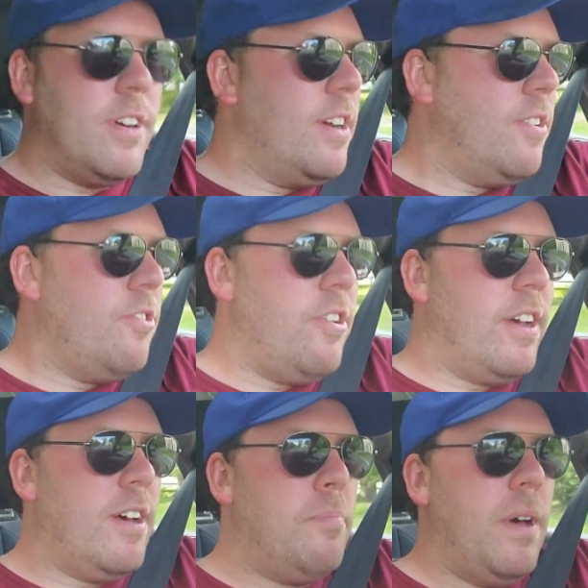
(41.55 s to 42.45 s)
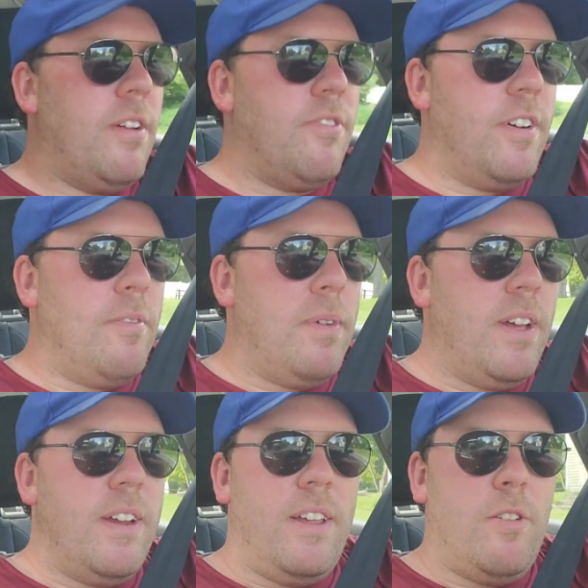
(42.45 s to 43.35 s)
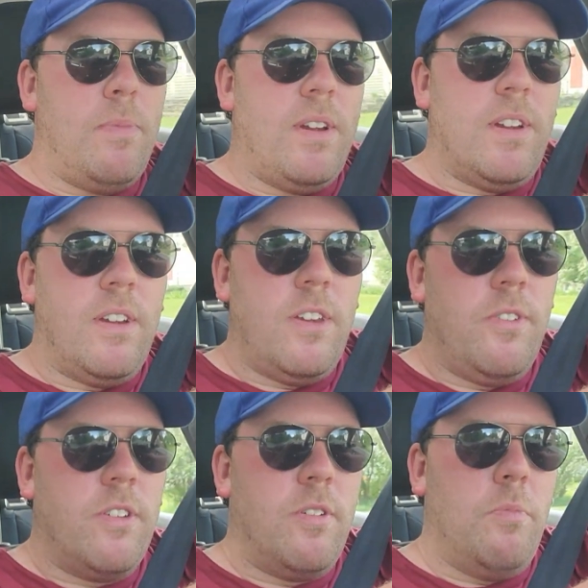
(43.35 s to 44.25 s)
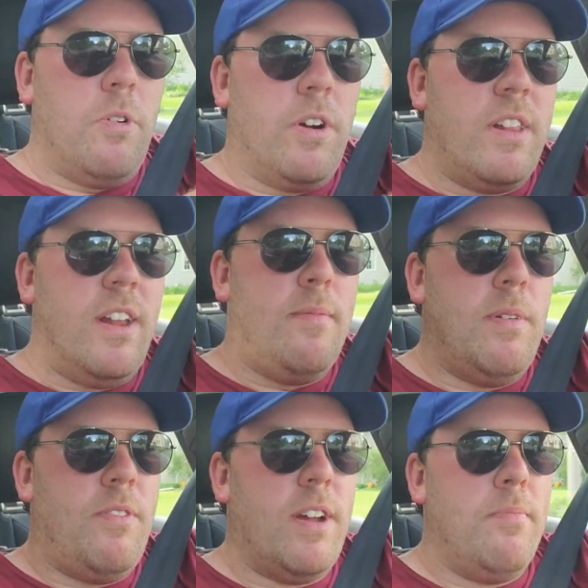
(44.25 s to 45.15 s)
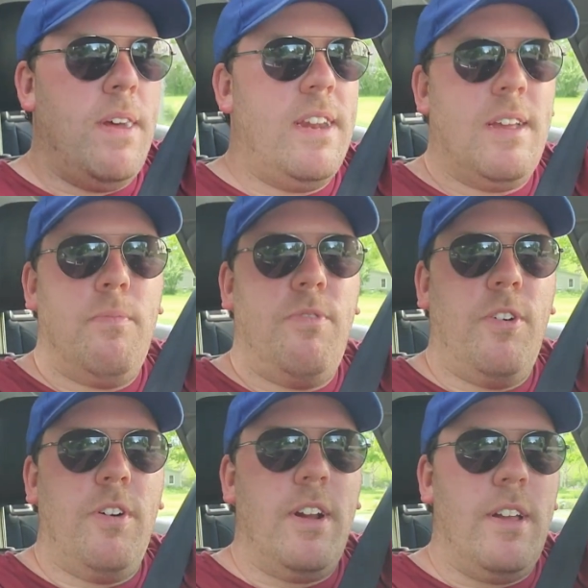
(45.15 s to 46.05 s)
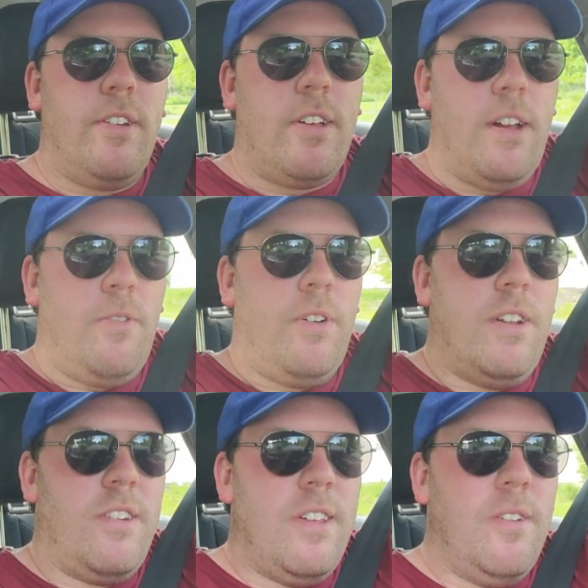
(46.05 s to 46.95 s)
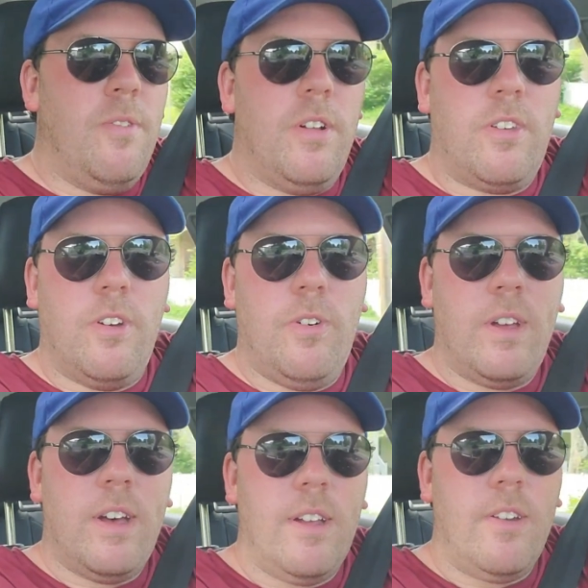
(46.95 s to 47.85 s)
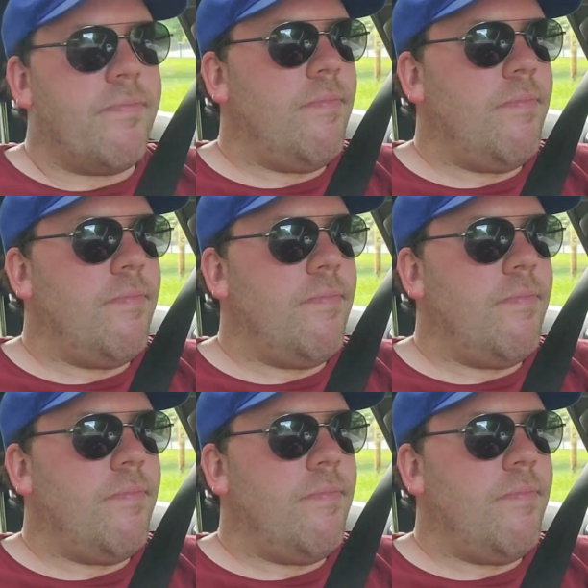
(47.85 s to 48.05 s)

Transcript: We're going to go check up on a friend of mine. He's been doing some work that I've been recommending him for, and I just kind of want to see what's going on.